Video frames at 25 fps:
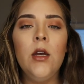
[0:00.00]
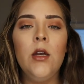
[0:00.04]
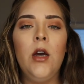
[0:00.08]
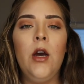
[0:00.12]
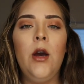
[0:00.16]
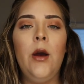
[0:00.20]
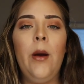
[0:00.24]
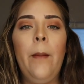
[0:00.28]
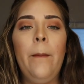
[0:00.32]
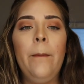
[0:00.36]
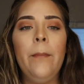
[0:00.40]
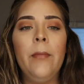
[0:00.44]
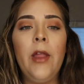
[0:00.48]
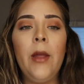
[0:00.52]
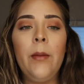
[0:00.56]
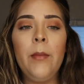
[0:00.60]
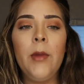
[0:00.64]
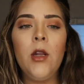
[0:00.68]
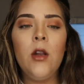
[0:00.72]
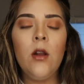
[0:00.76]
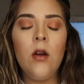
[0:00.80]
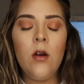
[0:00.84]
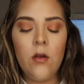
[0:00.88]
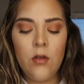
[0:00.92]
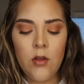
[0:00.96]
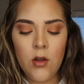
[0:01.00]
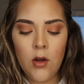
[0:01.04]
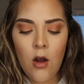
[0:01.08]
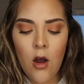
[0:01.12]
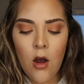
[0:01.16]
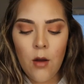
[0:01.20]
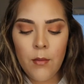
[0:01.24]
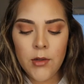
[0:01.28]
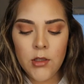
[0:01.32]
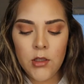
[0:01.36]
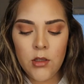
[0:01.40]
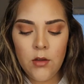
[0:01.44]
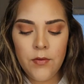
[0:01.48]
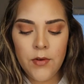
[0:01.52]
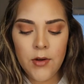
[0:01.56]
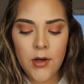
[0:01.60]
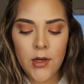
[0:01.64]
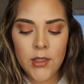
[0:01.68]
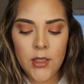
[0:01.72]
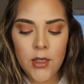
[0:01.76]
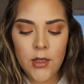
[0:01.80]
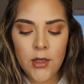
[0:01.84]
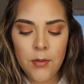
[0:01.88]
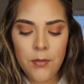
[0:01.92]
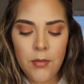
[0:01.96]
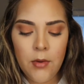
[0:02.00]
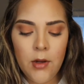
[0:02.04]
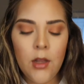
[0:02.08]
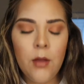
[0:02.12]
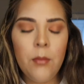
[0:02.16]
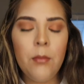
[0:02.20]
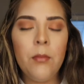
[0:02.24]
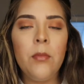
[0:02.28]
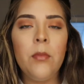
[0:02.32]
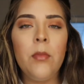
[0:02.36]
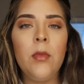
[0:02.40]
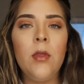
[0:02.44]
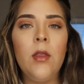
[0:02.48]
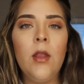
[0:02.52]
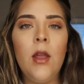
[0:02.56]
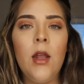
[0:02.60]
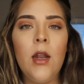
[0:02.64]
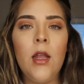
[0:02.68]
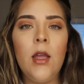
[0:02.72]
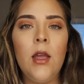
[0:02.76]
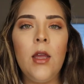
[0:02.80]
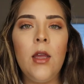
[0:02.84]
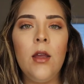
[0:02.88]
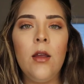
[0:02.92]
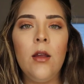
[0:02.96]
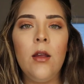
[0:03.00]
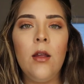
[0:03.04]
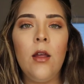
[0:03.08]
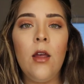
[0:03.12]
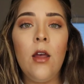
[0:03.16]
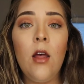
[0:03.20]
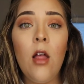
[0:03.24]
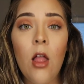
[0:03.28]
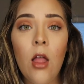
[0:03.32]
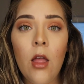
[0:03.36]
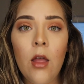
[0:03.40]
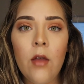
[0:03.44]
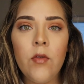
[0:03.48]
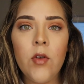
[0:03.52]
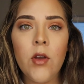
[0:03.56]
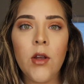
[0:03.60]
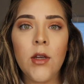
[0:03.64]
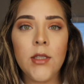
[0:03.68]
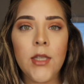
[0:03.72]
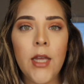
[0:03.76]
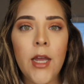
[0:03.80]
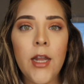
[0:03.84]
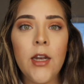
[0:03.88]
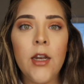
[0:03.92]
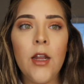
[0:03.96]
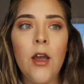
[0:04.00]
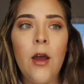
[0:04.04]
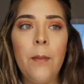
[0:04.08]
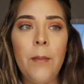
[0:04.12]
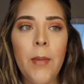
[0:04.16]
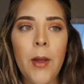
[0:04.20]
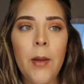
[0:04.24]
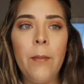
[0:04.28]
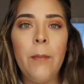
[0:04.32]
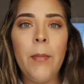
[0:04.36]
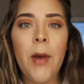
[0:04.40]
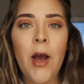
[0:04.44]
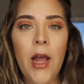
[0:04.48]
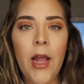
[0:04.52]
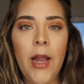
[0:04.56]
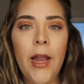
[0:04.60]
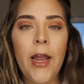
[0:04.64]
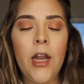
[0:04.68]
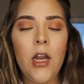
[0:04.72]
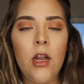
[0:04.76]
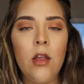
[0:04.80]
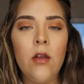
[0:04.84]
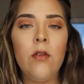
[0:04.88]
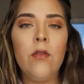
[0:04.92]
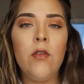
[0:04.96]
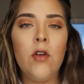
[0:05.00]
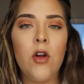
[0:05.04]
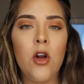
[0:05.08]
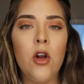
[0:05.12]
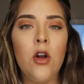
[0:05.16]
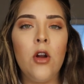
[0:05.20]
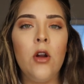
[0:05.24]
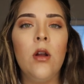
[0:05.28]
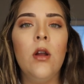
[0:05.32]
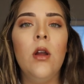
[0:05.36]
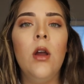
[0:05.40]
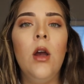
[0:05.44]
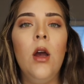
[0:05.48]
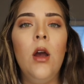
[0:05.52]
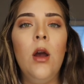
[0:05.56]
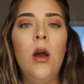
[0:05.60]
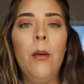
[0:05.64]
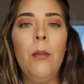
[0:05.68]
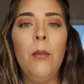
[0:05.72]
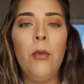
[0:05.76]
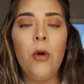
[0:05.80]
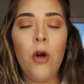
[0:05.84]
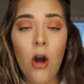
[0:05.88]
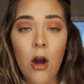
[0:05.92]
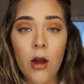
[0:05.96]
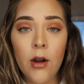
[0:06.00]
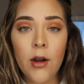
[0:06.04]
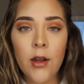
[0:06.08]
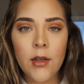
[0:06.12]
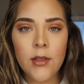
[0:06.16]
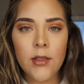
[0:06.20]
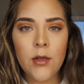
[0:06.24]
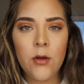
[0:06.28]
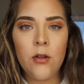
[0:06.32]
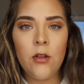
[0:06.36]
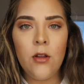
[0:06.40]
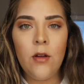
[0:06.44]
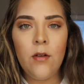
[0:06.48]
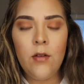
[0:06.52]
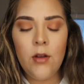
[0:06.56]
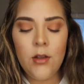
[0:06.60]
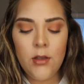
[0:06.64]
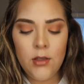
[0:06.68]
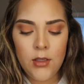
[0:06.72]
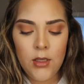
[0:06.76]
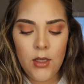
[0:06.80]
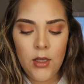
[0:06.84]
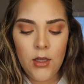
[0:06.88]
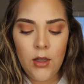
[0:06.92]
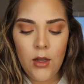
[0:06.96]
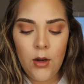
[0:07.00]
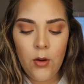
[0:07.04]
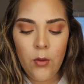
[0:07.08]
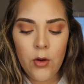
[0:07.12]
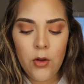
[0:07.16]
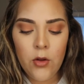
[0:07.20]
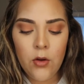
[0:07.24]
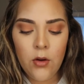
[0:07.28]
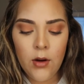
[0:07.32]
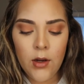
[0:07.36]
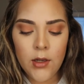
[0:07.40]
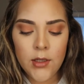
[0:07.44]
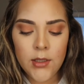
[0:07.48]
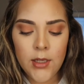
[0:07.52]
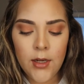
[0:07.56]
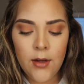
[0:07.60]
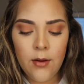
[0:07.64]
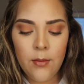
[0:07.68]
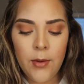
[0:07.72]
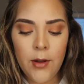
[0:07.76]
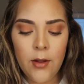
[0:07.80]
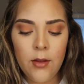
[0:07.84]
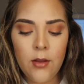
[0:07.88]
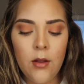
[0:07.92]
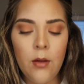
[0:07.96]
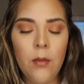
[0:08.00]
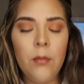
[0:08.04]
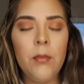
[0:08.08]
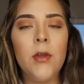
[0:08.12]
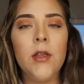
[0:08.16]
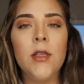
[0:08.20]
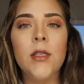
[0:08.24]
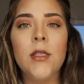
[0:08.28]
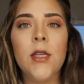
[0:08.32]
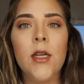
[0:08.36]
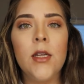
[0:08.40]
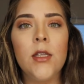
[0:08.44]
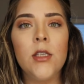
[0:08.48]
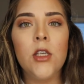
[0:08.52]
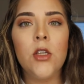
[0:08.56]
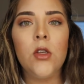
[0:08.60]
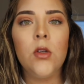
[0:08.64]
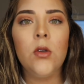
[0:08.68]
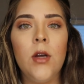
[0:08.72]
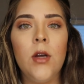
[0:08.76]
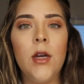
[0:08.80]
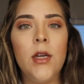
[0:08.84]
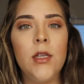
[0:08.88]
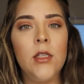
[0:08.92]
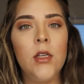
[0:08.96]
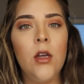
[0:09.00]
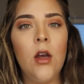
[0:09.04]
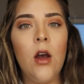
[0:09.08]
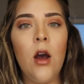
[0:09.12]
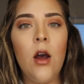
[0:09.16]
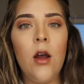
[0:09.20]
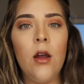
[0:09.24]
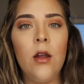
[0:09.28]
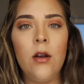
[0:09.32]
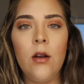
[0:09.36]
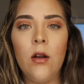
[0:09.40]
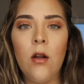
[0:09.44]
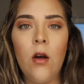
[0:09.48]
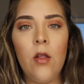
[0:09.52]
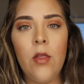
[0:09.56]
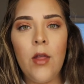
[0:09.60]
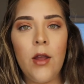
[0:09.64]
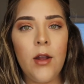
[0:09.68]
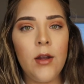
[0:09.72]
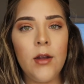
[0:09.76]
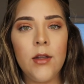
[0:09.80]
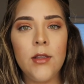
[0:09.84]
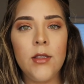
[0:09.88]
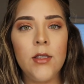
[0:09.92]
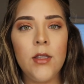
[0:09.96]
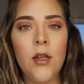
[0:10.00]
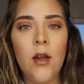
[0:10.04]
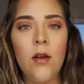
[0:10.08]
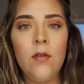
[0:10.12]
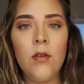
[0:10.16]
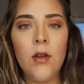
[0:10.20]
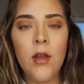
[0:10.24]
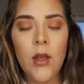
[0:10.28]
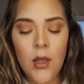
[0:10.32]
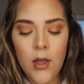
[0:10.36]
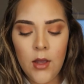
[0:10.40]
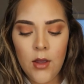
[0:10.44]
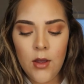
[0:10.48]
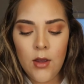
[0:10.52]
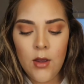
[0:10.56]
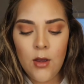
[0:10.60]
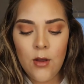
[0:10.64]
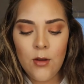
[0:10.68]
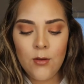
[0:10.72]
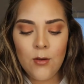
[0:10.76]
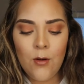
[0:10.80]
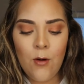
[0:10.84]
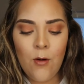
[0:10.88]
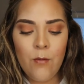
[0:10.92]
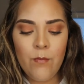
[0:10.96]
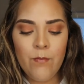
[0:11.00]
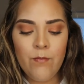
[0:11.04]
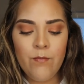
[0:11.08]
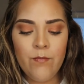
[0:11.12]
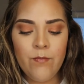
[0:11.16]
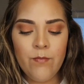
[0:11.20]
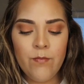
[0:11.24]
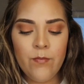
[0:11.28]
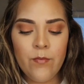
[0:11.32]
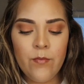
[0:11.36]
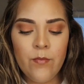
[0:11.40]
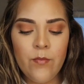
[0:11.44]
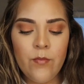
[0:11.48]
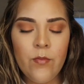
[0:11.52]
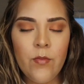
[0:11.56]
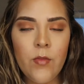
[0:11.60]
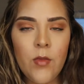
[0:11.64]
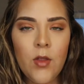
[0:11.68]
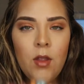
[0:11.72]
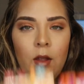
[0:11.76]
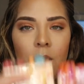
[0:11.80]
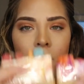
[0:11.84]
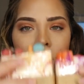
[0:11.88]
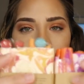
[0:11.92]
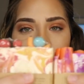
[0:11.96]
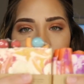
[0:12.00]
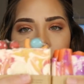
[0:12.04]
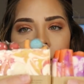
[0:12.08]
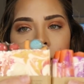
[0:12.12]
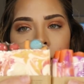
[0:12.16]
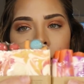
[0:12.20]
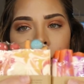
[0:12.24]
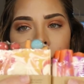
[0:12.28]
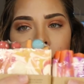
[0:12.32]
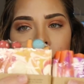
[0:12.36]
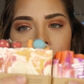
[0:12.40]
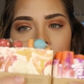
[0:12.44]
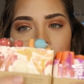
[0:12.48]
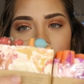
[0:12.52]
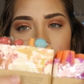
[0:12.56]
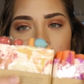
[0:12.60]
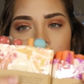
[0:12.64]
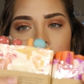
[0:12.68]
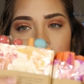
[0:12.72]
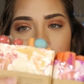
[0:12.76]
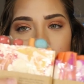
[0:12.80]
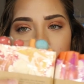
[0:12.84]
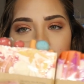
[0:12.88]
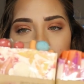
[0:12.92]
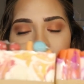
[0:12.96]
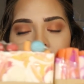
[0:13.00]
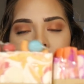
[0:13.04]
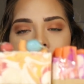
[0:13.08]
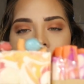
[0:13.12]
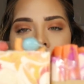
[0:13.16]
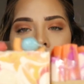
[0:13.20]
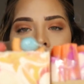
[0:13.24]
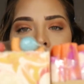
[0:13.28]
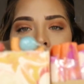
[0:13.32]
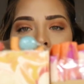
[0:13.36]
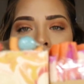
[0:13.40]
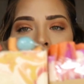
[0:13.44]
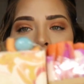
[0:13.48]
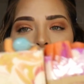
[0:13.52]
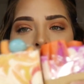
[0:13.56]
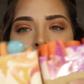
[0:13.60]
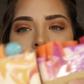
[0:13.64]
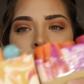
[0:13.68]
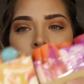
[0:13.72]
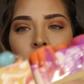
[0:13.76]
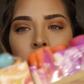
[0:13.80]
Um, let me know in the comments if you guys end up any, any ill, if you guys end up buying any of her products. I would love to see like what you guys think about them, the scents guys got and all that good stuff. So I'll give you guys one last look.